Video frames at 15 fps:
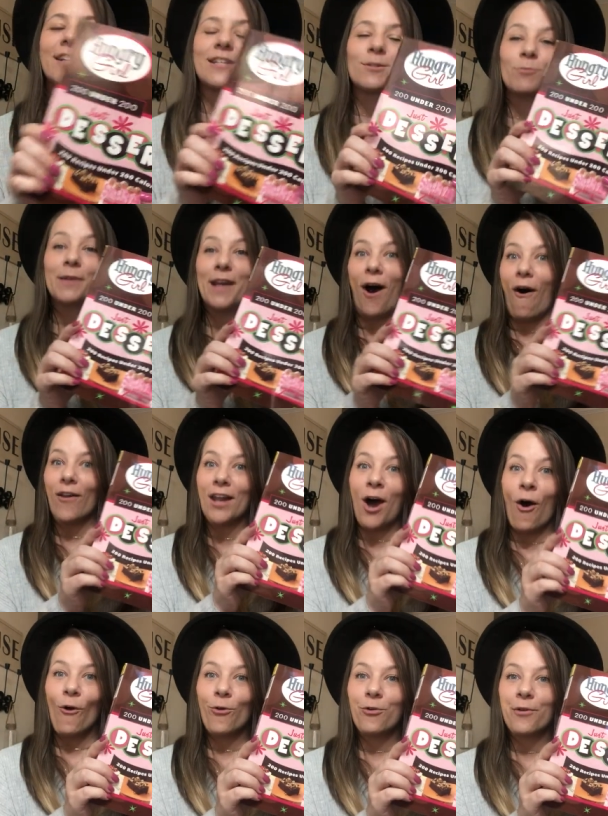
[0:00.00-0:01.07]
because we all a
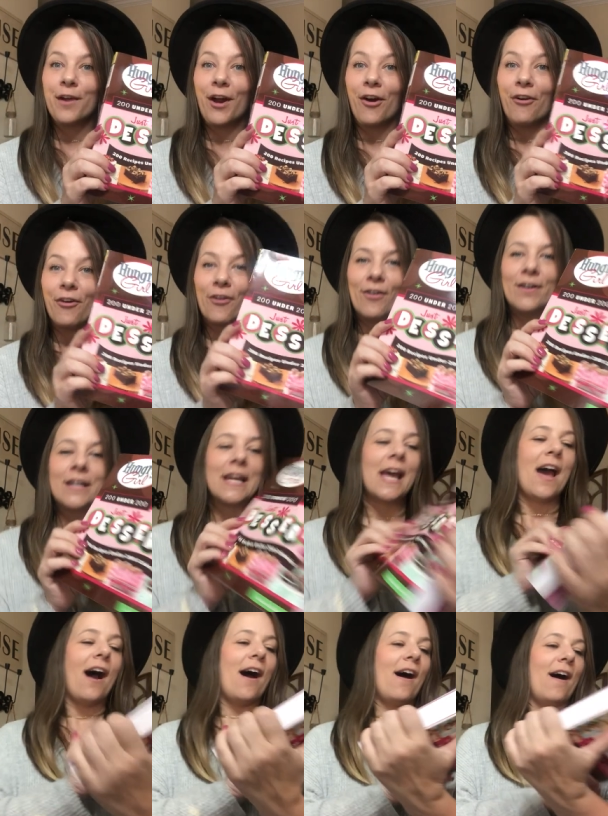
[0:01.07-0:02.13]
Hungry Girl.
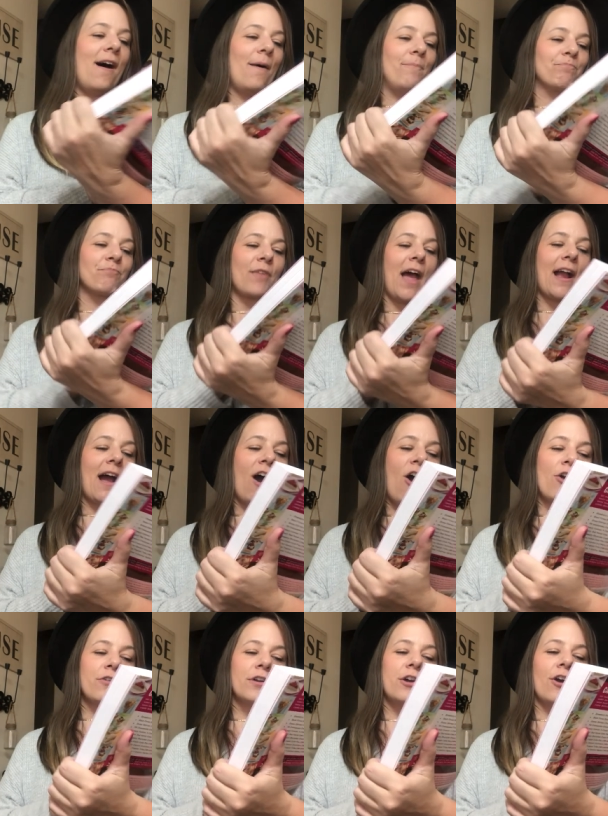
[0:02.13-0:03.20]
Um, I got
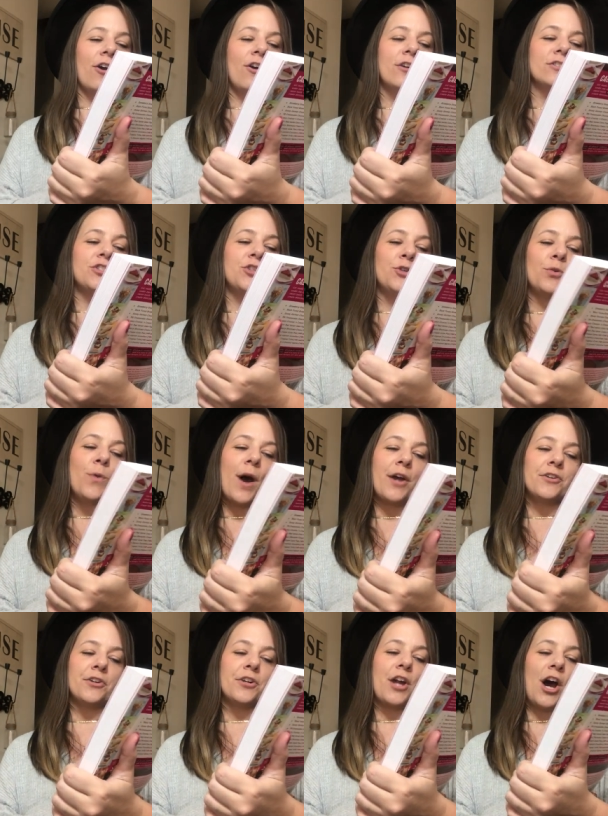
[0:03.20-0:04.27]
Hungry Girl
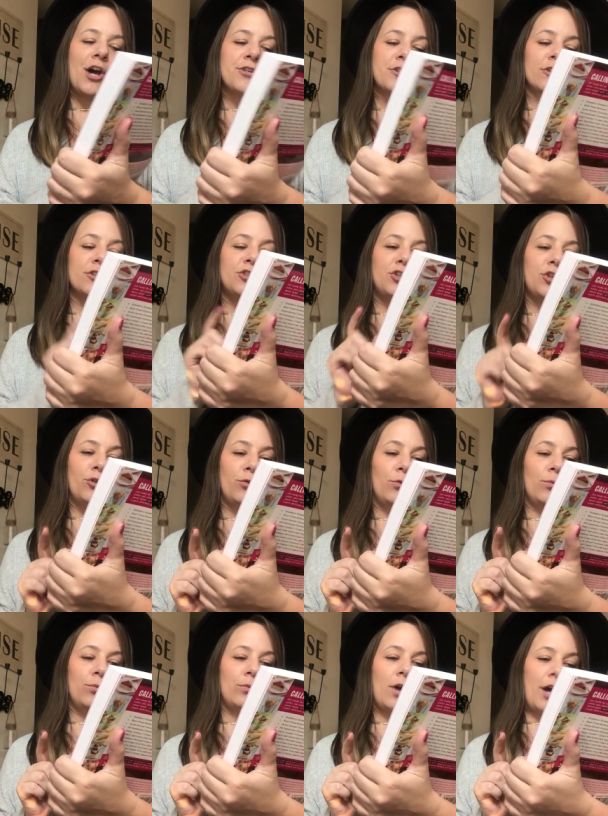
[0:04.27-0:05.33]
200 under
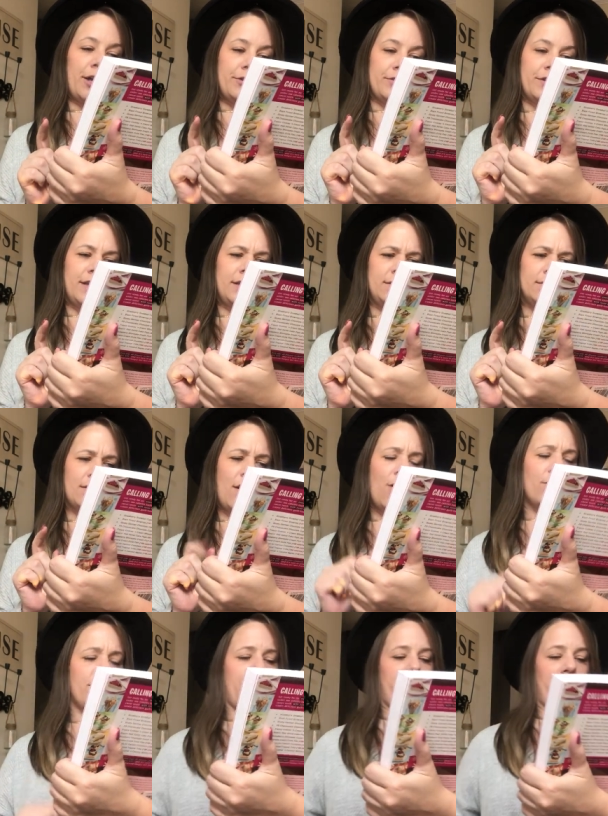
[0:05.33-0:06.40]
200.
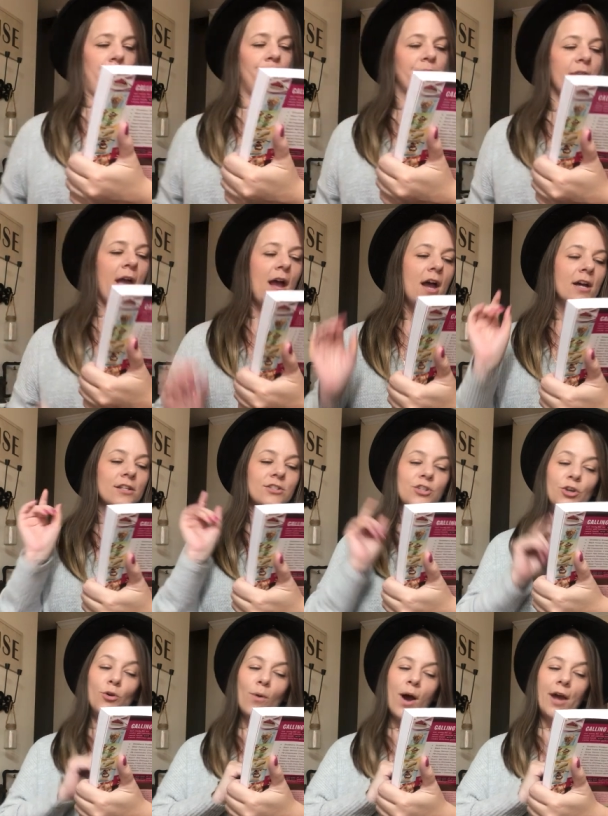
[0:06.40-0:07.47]
Hold up.
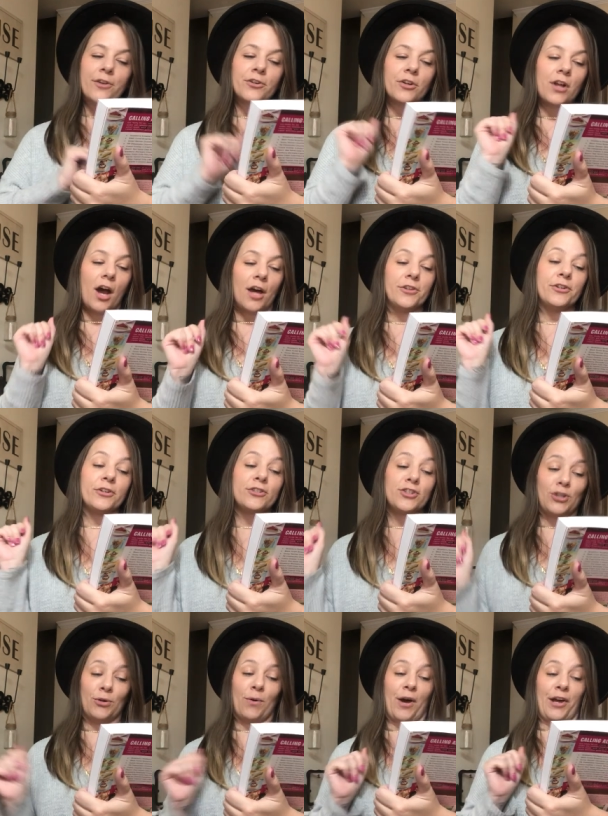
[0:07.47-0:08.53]
200 under
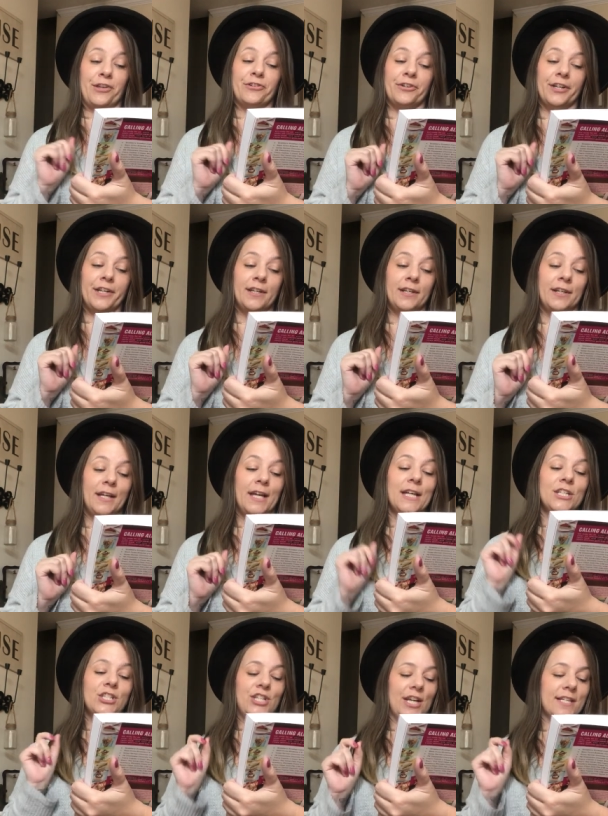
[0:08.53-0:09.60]
200.
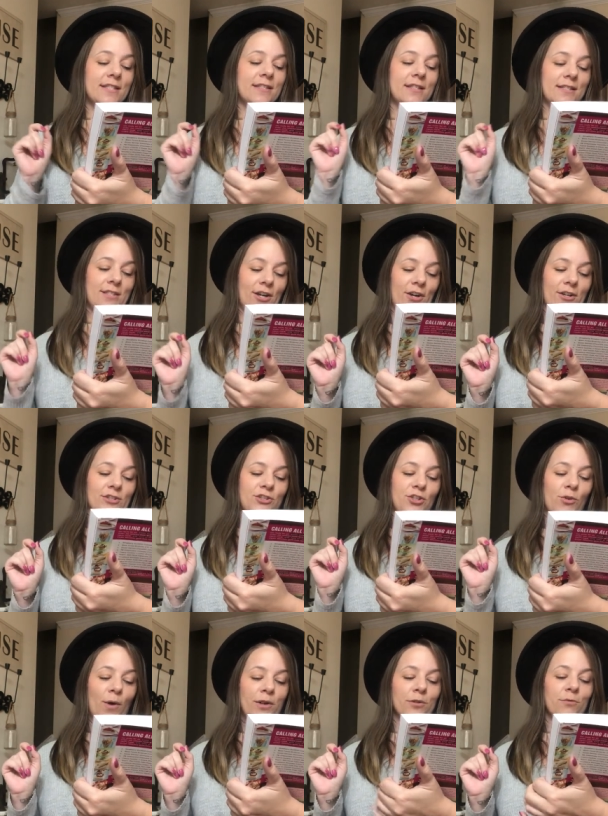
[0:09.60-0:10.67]
Just desserts.
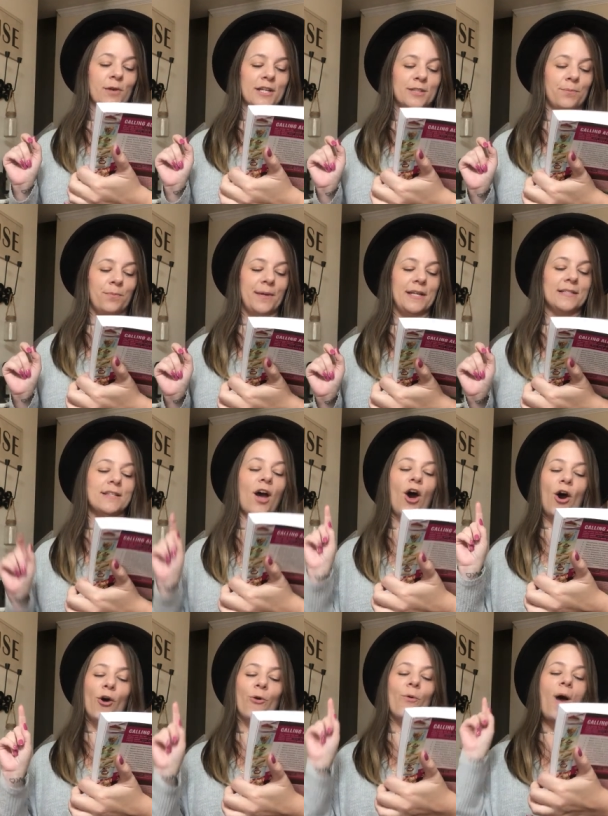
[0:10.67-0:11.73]
200 recipes.
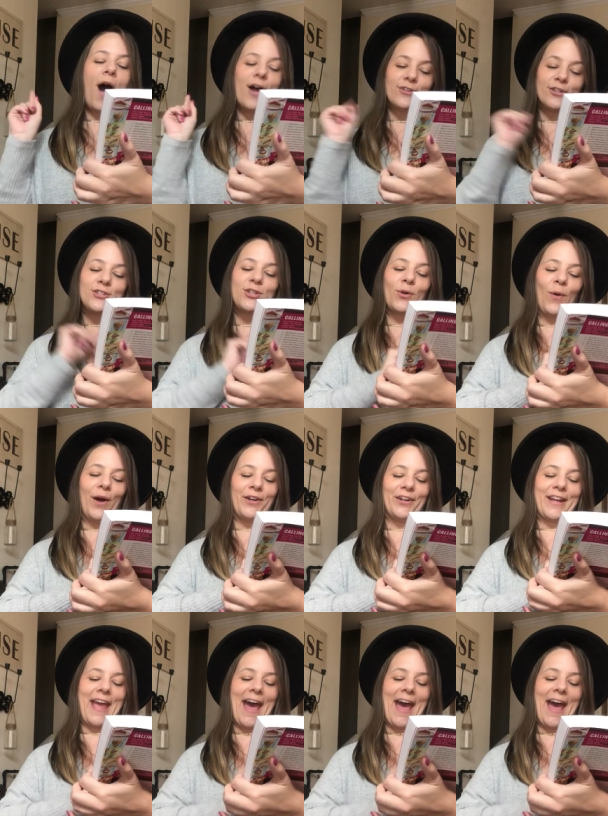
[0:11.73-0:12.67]
Oh, under 200